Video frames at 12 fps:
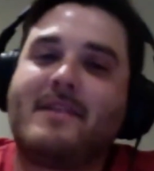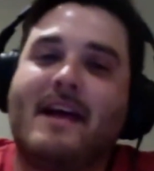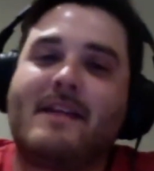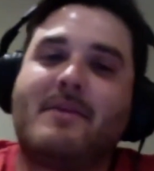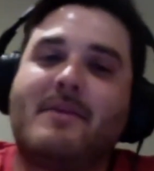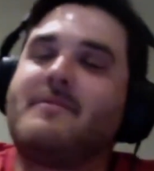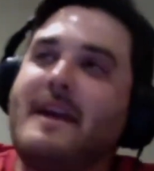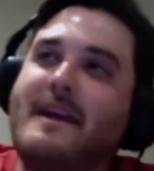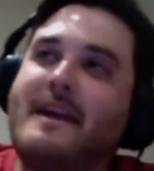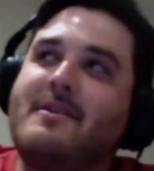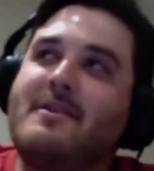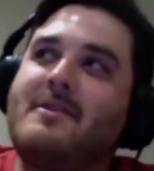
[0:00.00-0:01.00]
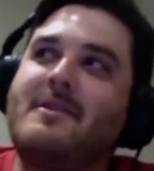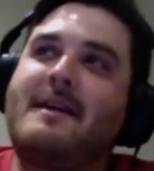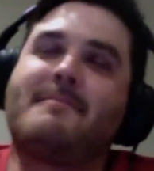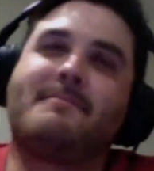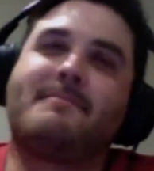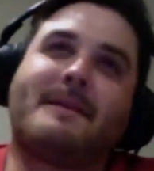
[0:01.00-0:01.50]
about Vader,
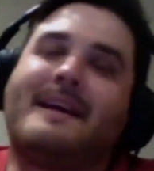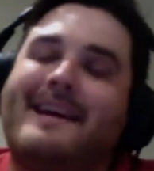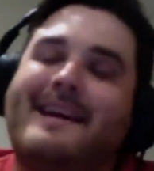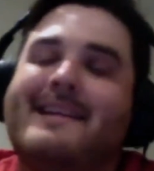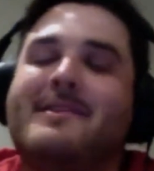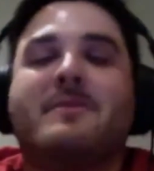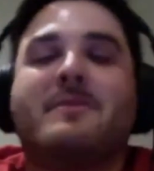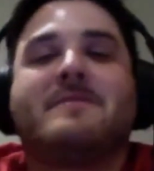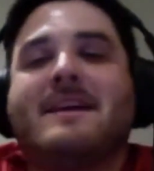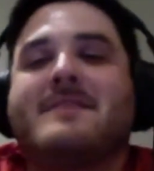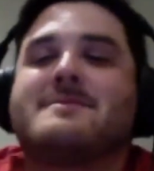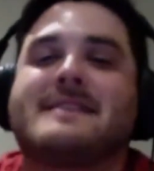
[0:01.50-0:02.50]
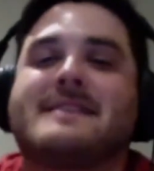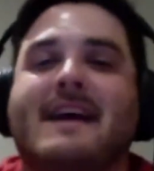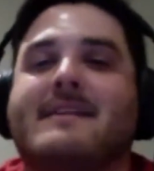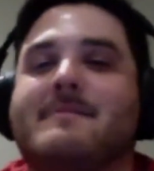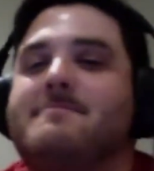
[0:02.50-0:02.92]
but I know Vader's kind of